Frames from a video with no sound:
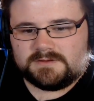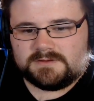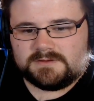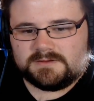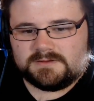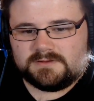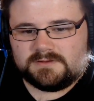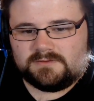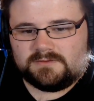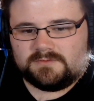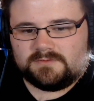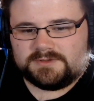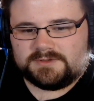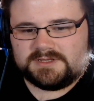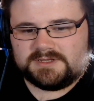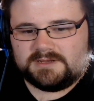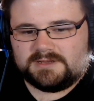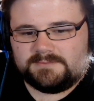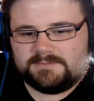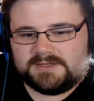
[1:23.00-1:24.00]
Oh, what did
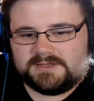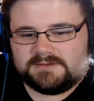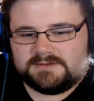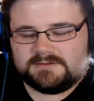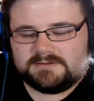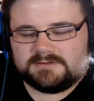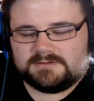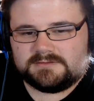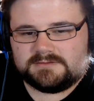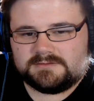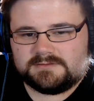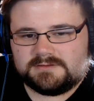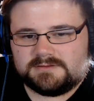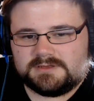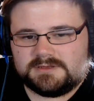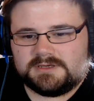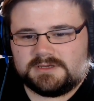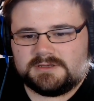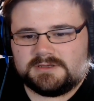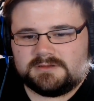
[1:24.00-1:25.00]
that mean?
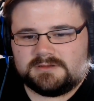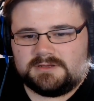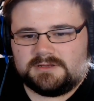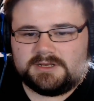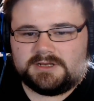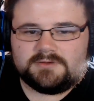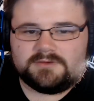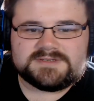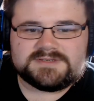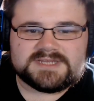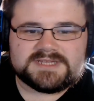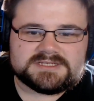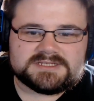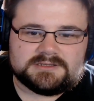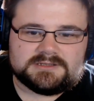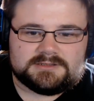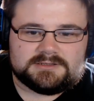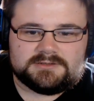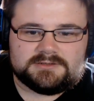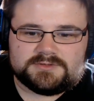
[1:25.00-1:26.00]
He knows that's
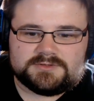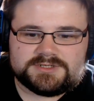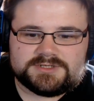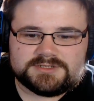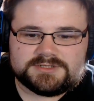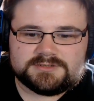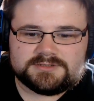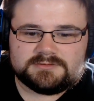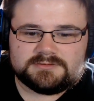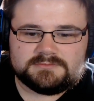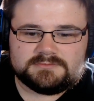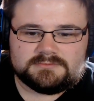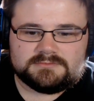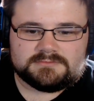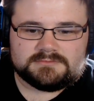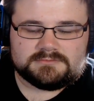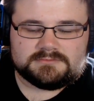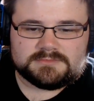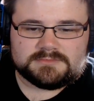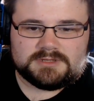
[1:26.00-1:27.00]
Lelouch.
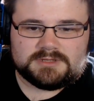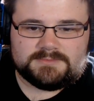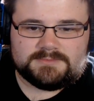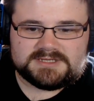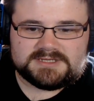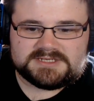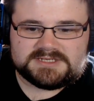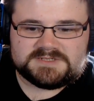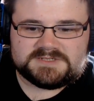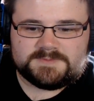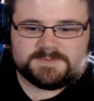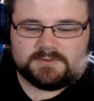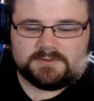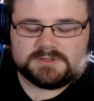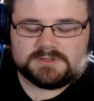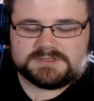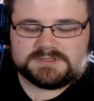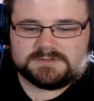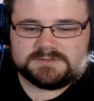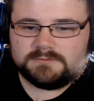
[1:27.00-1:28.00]
I mean, has he
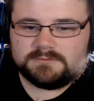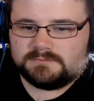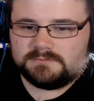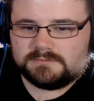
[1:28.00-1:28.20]
spoken to him?